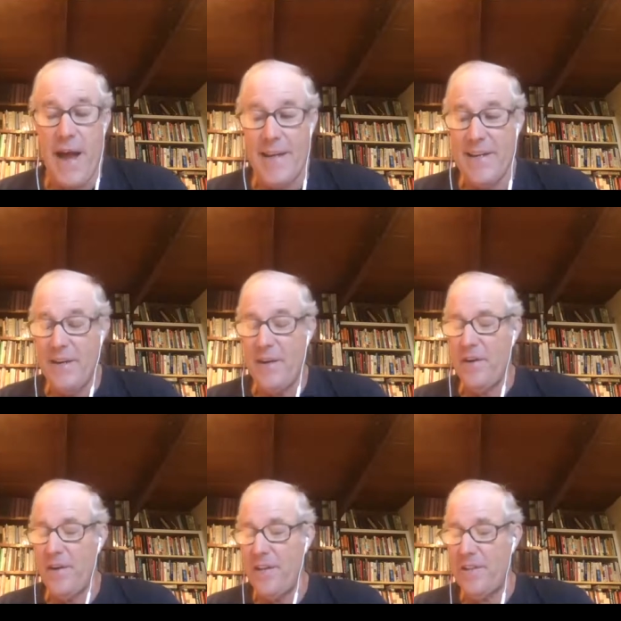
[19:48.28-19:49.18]
it. You know,
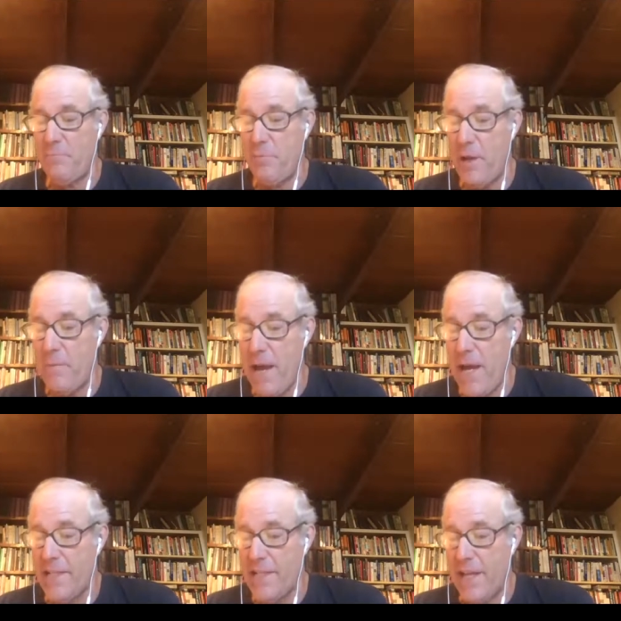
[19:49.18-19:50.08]
it, it's pretty
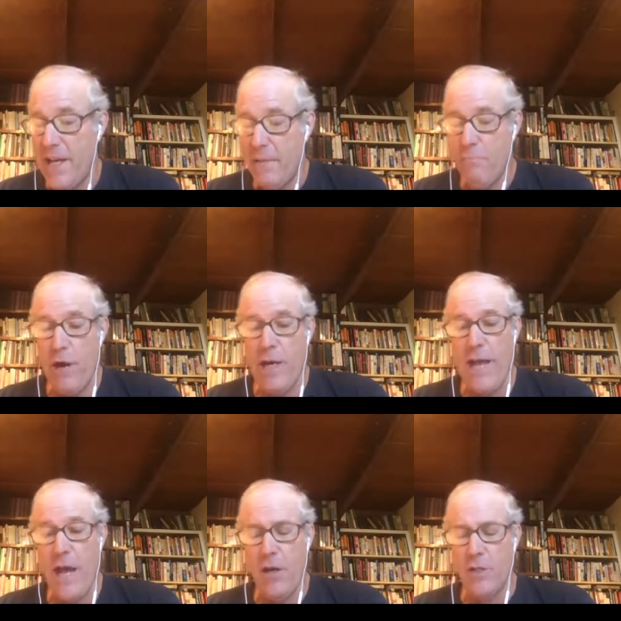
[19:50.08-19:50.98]
amazing. Break
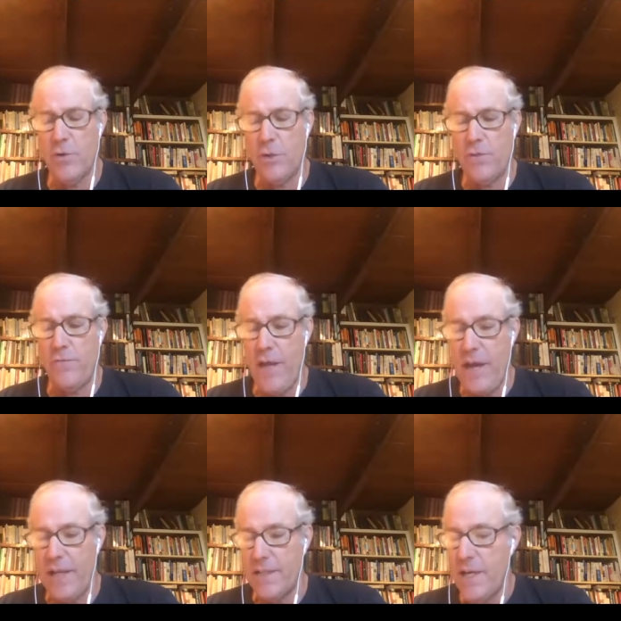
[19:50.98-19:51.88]
down all sorts of things.